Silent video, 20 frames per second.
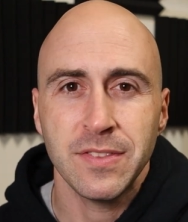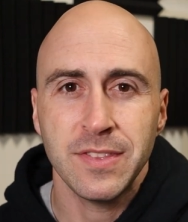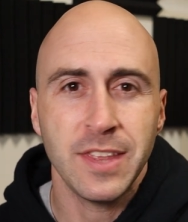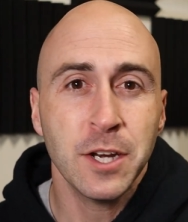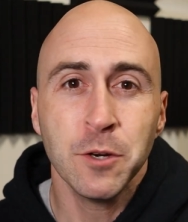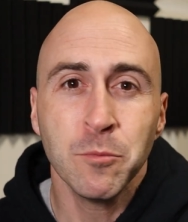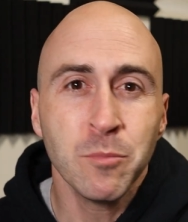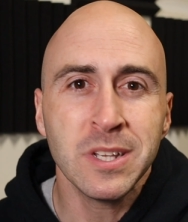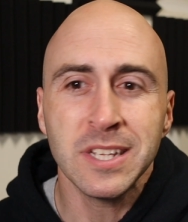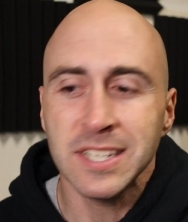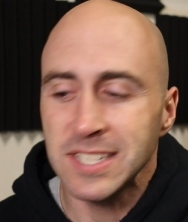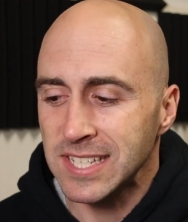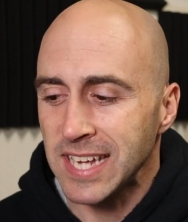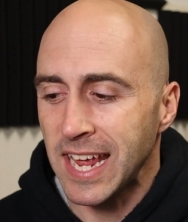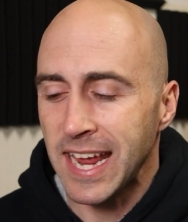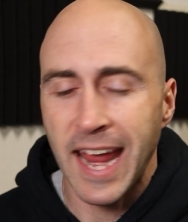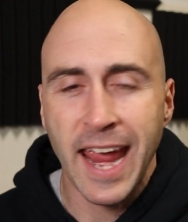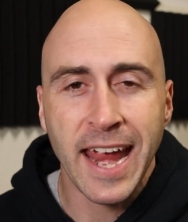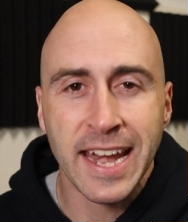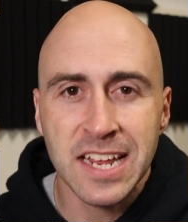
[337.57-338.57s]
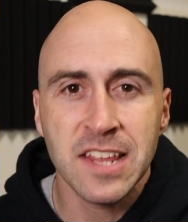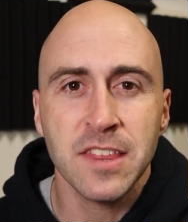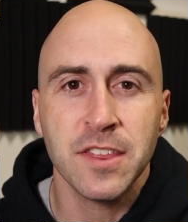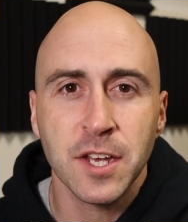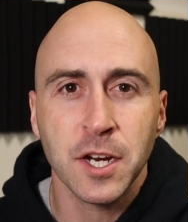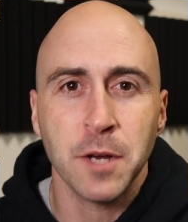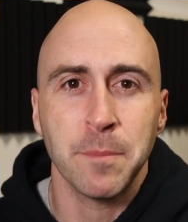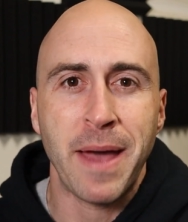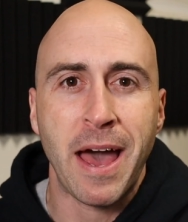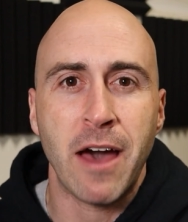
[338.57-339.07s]
They didn't really say
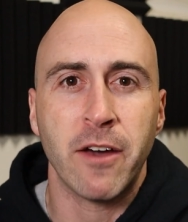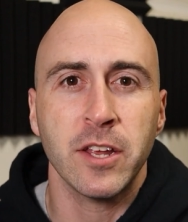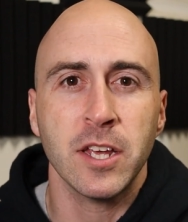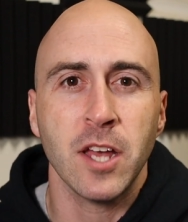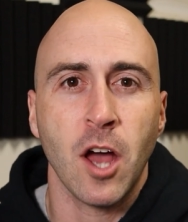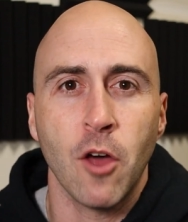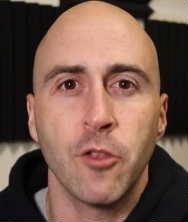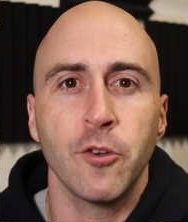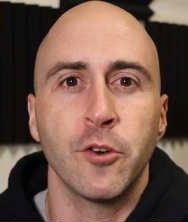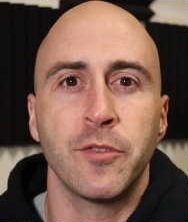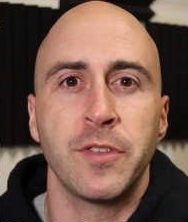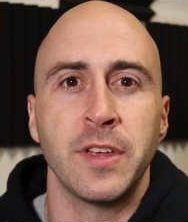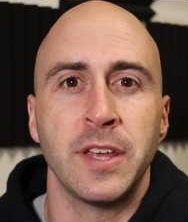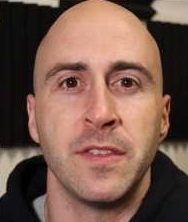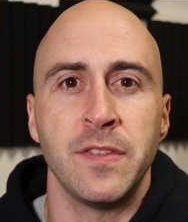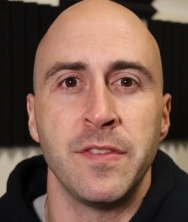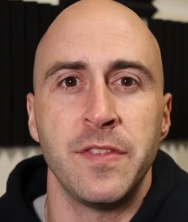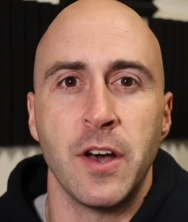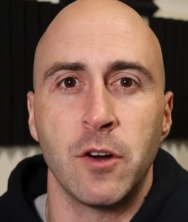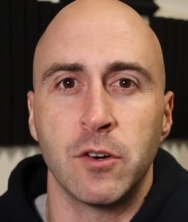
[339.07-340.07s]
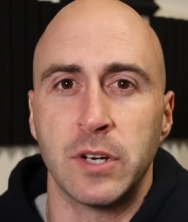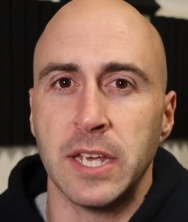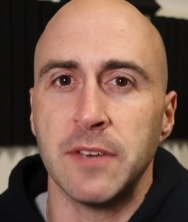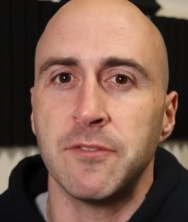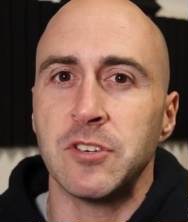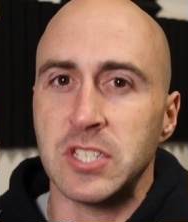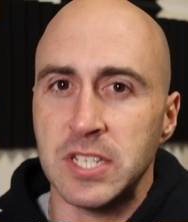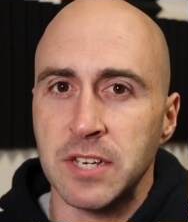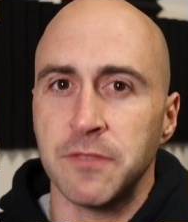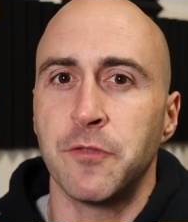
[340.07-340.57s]
anything about it other than they'll
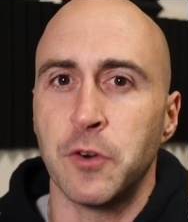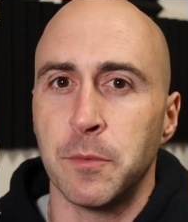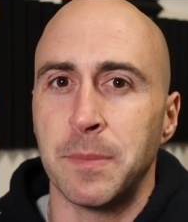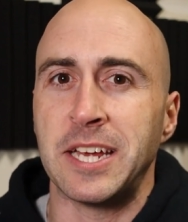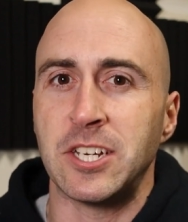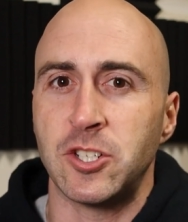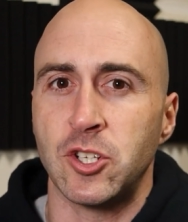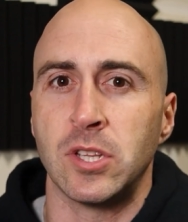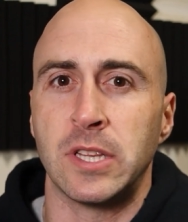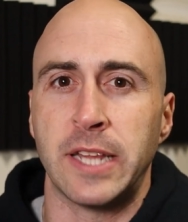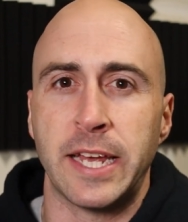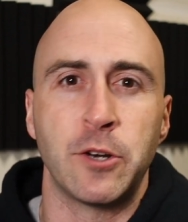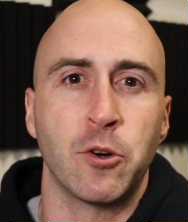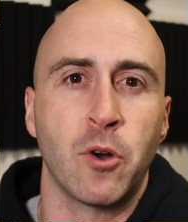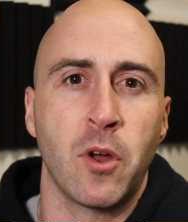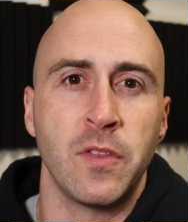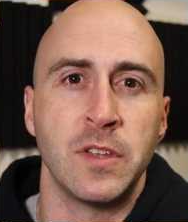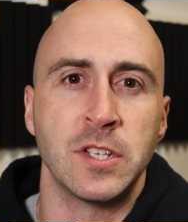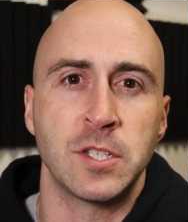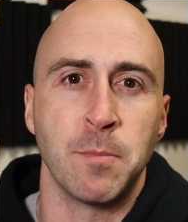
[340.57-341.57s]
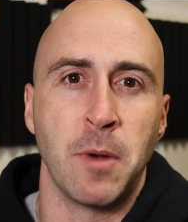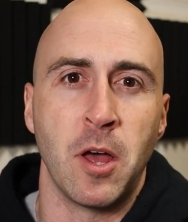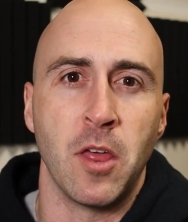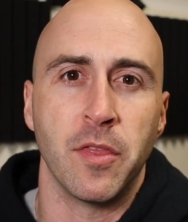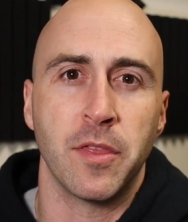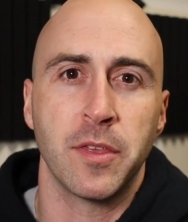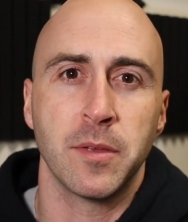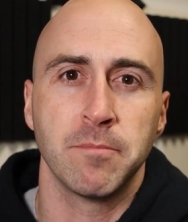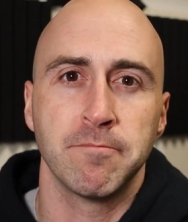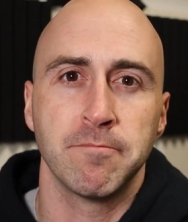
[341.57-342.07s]
give us information later on this month.